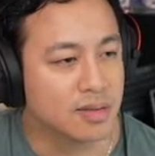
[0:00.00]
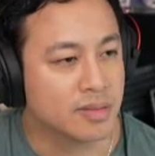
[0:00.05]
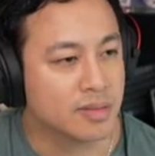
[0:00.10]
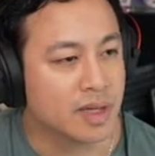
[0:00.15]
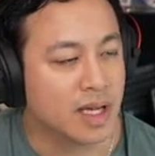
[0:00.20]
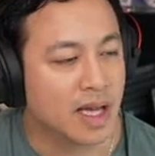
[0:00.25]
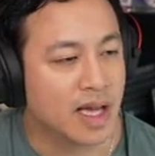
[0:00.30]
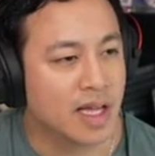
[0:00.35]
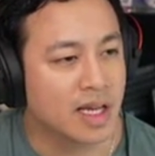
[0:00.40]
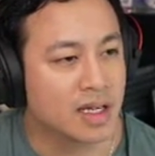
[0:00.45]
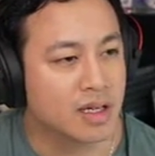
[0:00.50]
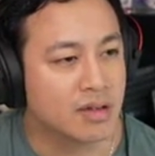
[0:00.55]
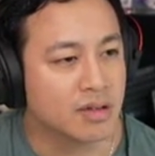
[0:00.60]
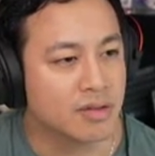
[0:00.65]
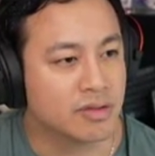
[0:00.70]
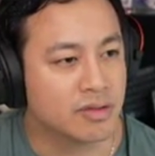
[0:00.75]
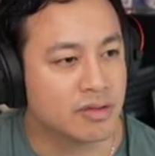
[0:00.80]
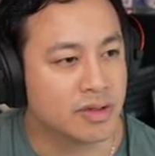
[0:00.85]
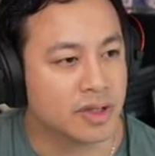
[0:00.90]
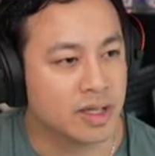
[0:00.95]
Add a
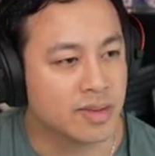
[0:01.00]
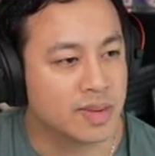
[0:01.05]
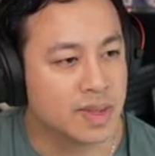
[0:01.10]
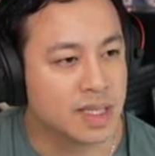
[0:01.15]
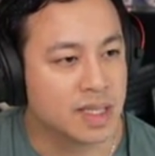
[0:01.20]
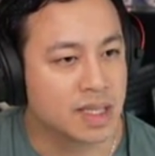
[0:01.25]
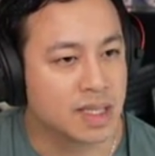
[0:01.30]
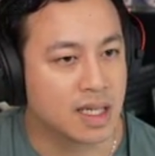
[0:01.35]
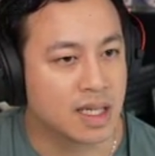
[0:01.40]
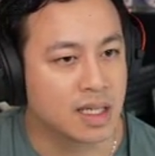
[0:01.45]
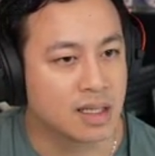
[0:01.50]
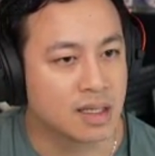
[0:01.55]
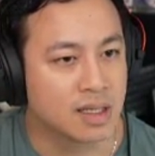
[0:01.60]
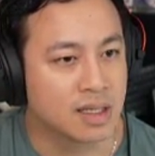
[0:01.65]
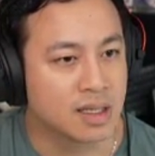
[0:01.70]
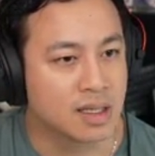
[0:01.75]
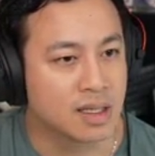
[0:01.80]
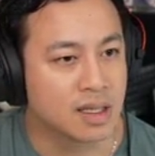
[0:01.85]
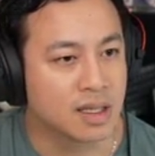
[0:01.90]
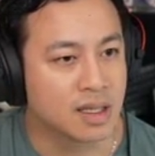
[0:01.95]
ribbon
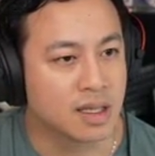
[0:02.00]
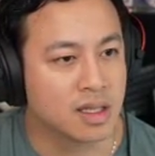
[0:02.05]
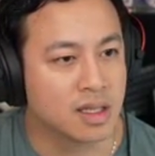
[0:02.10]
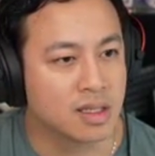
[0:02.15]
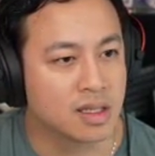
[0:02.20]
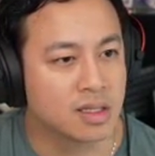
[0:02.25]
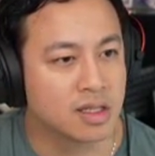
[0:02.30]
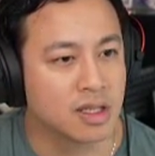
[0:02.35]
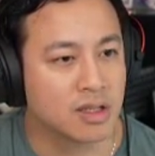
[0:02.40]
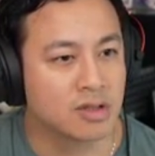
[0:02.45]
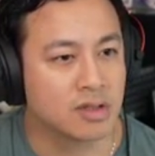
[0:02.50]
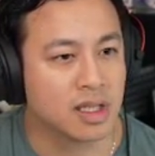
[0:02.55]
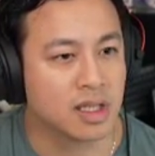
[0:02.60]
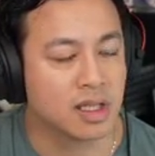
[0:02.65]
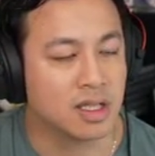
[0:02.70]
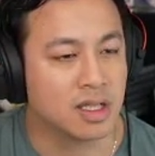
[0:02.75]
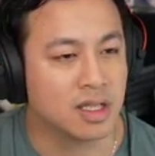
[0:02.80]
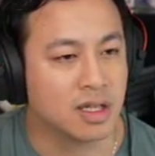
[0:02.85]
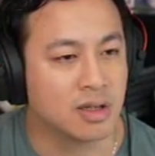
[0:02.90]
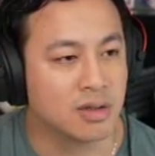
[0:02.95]
icon, shows a
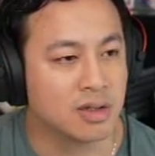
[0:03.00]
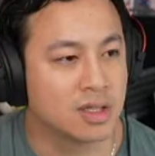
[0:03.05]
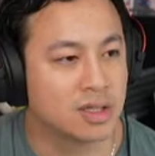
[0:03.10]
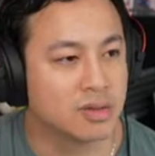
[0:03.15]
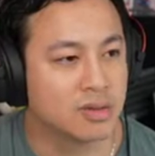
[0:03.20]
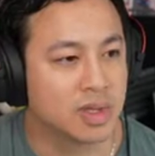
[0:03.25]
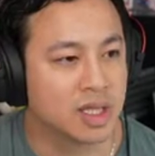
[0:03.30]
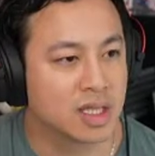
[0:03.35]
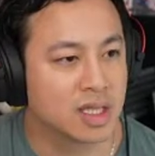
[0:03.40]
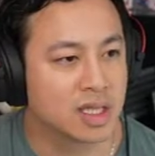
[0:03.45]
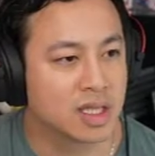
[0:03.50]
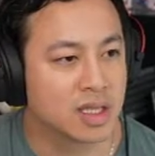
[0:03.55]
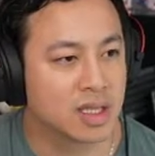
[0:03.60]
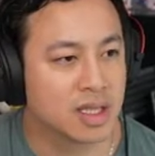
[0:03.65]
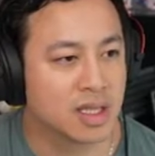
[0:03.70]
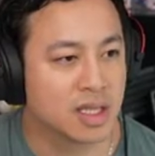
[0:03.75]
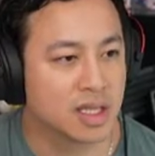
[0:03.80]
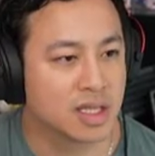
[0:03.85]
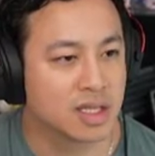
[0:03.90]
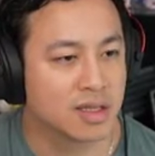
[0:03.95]
notice when
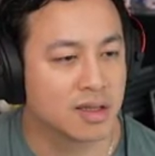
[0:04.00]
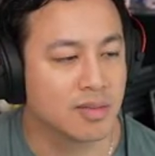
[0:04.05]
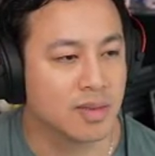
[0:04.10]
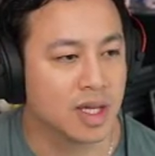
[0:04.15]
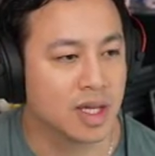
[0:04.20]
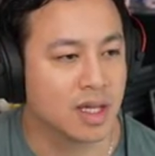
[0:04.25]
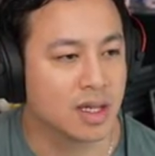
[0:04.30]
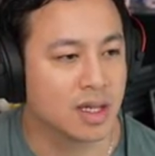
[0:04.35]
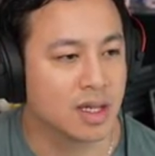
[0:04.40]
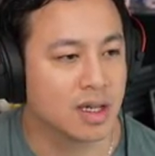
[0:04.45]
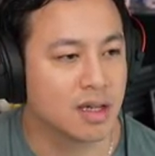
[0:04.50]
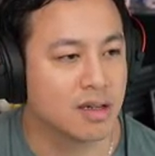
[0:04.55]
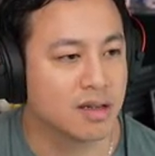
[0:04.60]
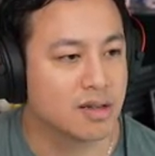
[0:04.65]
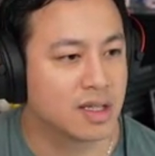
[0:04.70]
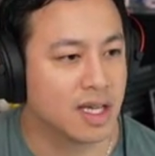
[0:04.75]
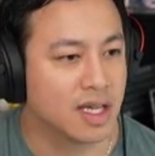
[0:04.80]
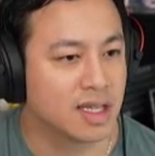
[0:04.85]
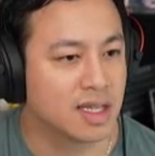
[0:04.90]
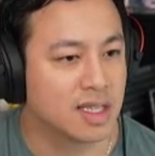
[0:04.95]
click command.
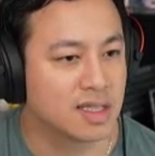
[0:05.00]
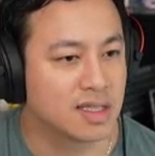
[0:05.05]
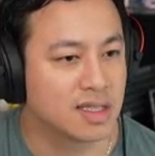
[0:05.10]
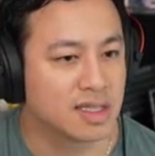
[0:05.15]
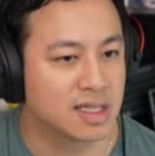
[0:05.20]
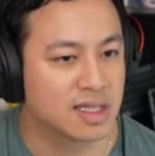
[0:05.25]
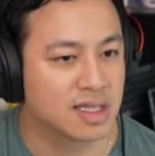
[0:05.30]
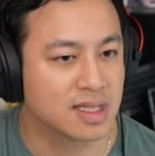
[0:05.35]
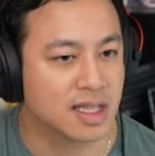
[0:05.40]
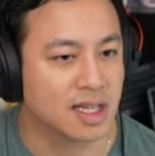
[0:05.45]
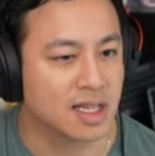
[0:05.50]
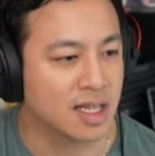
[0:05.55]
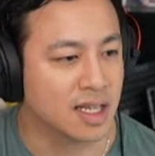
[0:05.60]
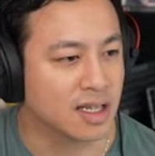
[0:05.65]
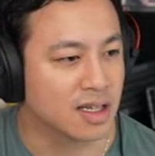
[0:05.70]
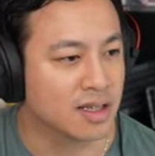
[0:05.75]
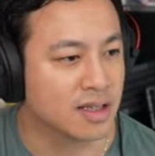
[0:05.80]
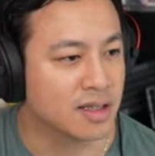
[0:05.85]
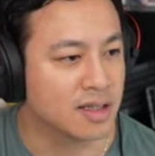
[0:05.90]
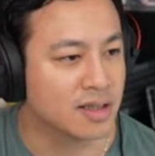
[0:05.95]
Okay, this is exciting.
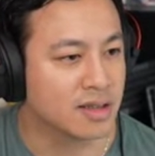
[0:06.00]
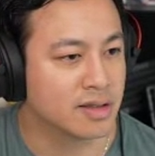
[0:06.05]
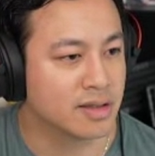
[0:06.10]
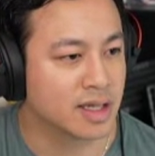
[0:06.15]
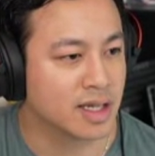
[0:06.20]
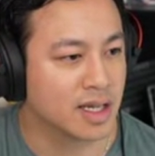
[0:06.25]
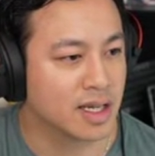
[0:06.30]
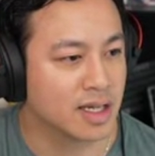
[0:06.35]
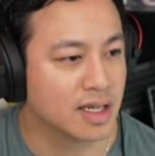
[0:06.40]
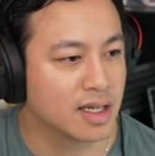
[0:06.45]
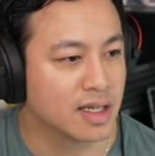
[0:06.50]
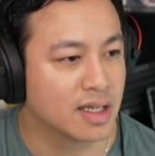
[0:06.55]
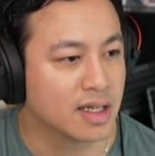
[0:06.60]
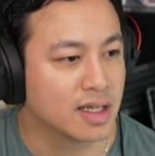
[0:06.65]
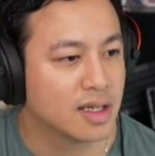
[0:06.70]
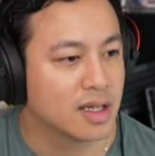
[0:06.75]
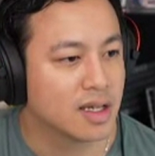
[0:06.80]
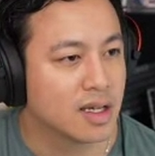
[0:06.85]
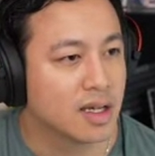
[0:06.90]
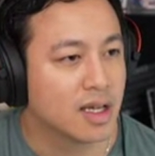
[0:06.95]
Okay,
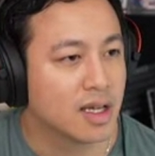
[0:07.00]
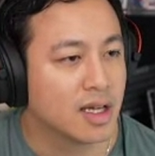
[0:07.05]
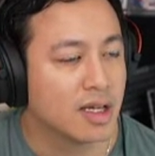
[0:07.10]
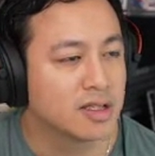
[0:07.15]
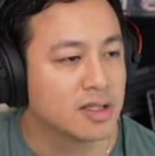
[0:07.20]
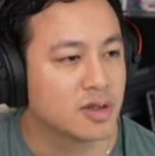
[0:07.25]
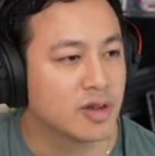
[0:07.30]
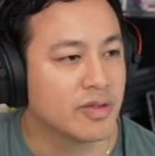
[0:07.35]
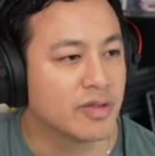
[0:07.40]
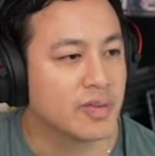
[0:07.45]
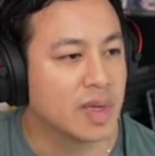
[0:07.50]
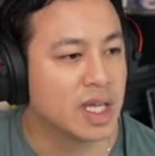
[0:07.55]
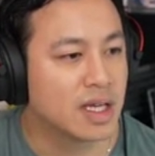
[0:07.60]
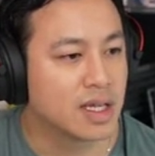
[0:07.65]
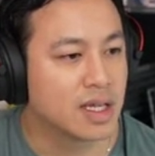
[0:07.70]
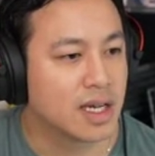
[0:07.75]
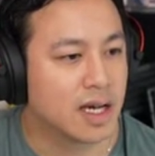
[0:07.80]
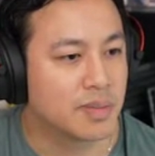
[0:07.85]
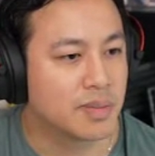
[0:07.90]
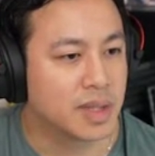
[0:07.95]
so we've made a
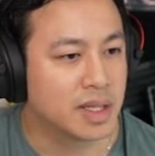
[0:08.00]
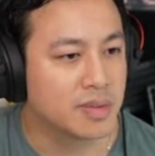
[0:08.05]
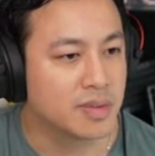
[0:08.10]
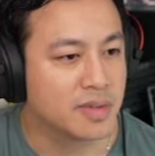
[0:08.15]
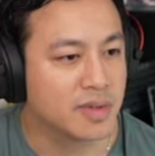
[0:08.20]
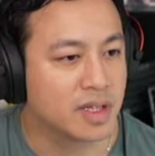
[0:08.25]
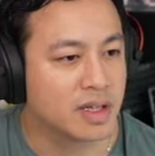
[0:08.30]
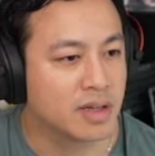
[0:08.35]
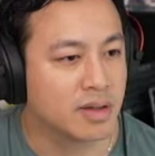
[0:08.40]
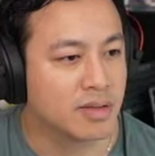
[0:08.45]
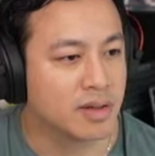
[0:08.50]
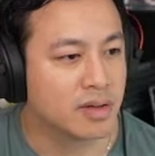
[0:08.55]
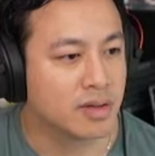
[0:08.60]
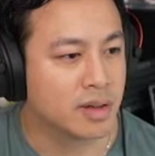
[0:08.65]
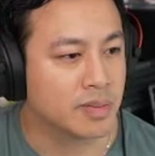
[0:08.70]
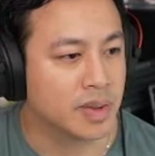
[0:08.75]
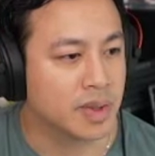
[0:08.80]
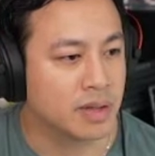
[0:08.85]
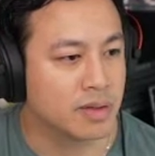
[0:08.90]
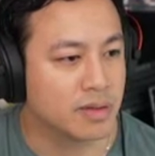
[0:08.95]
copy of the
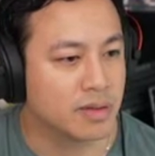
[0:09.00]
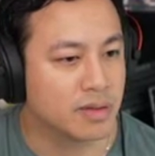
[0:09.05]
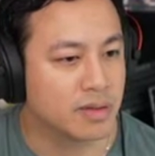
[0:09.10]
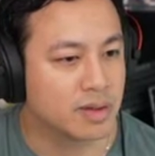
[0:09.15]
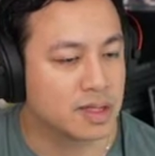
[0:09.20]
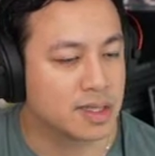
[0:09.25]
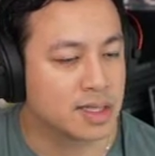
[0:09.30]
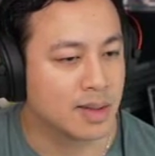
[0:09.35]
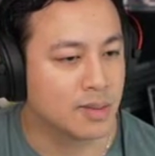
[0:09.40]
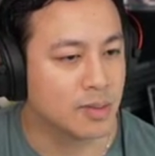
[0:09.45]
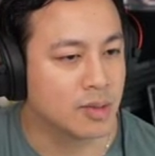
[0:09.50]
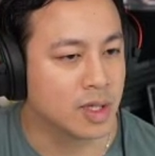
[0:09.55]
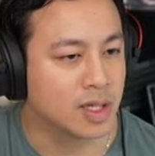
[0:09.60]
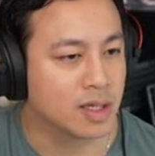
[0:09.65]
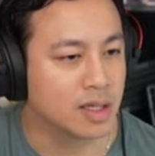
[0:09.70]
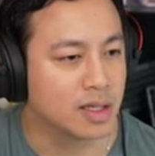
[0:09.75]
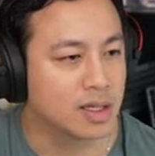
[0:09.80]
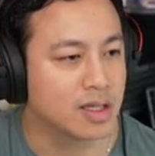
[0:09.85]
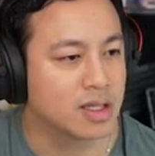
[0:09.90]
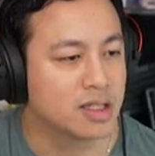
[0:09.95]
repo. Step 1,
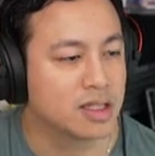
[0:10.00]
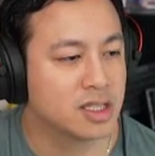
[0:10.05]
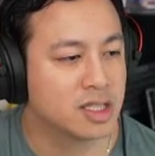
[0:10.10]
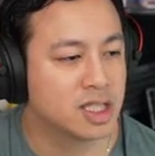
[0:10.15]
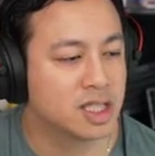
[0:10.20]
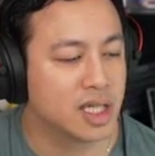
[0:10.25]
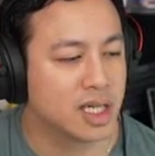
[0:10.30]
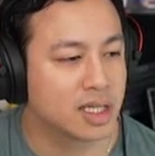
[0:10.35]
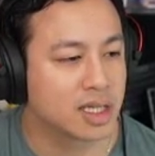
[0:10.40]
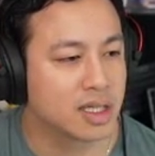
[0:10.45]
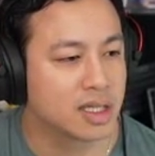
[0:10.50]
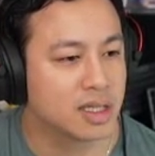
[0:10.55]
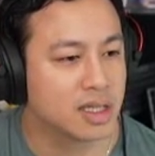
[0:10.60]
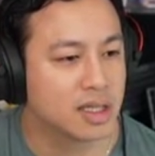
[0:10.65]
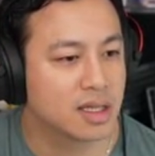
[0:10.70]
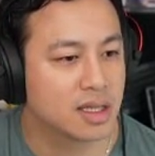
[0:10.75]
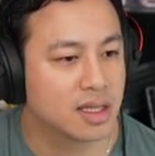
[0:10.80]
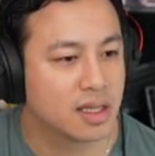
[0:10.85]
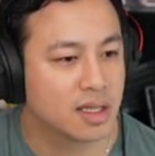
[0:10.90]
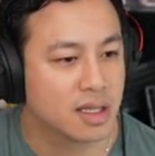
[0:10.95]
check.
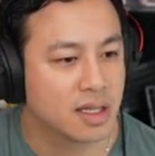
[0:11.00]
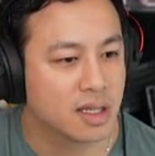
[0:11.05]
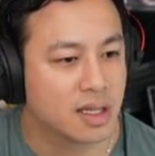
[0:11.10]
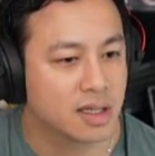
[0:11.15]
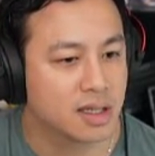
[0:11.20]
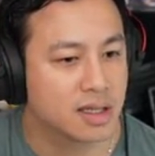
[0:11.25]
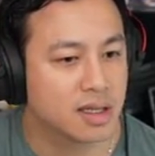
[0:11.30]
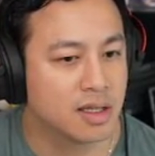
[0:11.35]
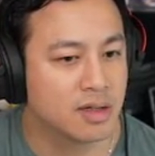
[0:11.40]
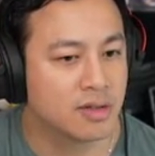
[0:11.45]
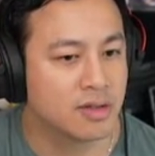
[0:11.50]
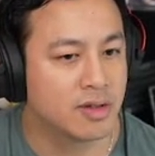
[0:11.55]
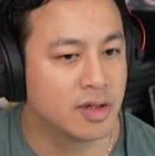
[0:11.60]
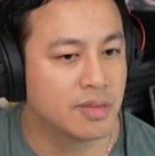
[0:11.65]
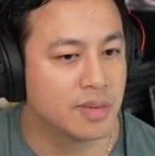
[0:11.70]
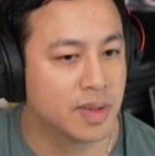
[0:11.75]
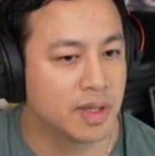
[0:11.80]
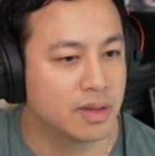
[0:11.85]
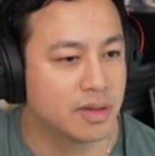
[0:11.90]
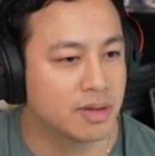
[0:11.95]
Clone
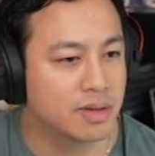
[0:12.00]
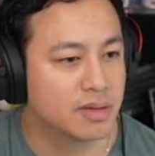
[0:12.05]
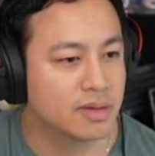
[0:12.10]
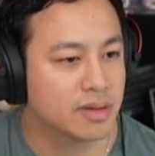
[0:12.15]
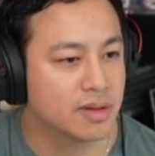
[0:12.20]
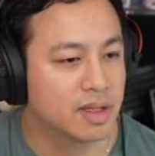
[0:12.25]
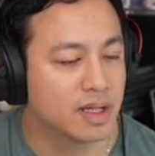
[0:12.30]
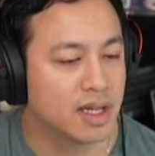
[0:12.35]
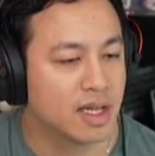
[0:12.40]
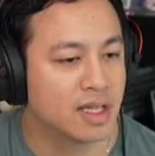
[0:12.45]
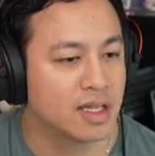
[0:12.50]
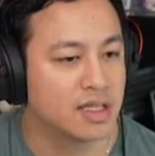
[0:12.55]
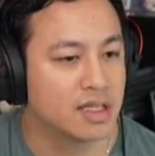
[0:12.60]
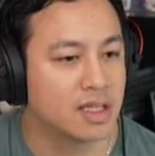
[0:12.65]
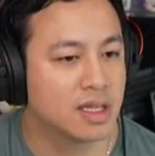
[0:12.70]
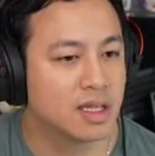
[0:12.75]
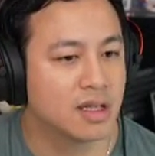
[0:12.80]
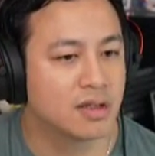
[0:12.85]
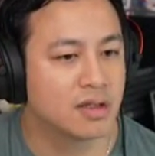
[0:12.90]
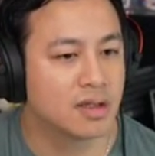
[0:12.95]
repo
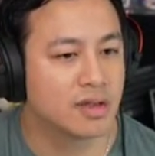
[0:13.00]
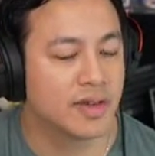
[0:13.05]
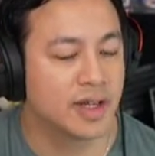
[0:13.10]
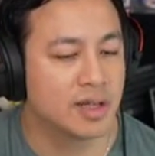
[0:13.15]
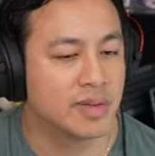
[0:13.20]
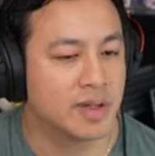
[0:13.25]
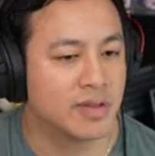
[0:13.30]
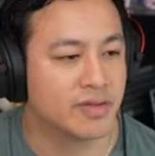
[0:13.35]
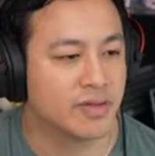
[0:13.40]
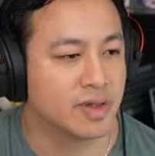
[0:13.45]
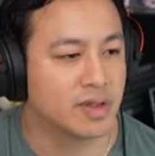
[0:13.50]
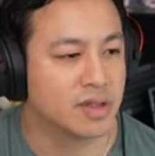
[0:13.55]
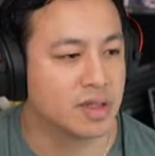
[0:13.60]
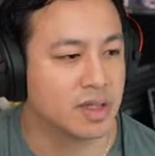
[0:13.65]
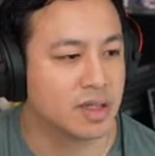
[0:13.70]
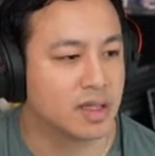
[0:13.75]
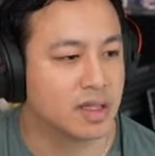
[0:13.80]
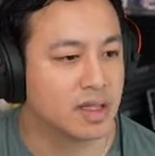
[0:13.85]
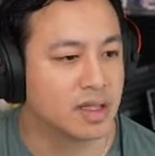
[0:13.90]
into local development folder.